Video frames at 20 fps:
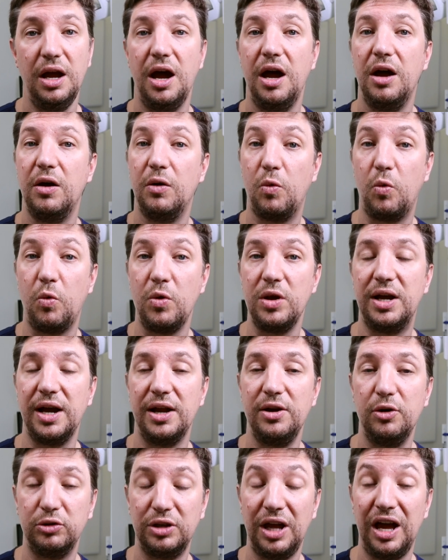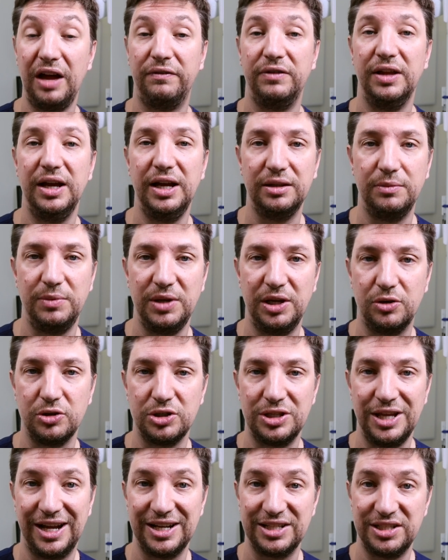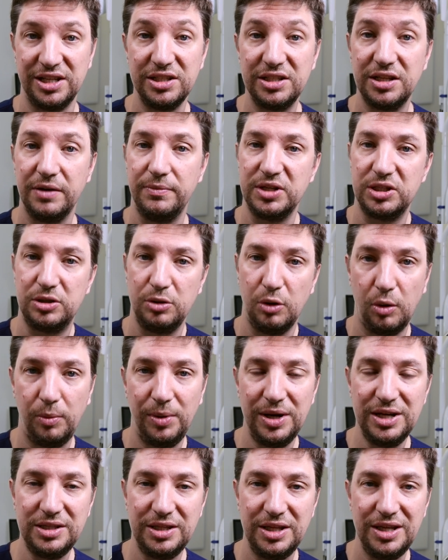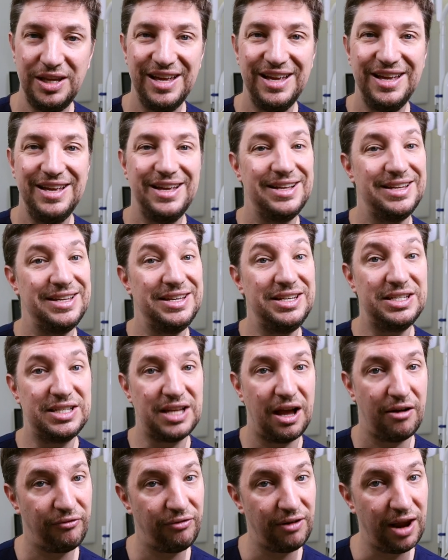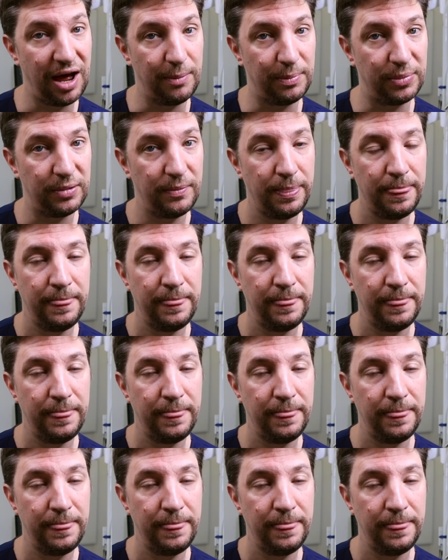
and we cannot have that because the Kazanjian Vestibuloplasty is a flap,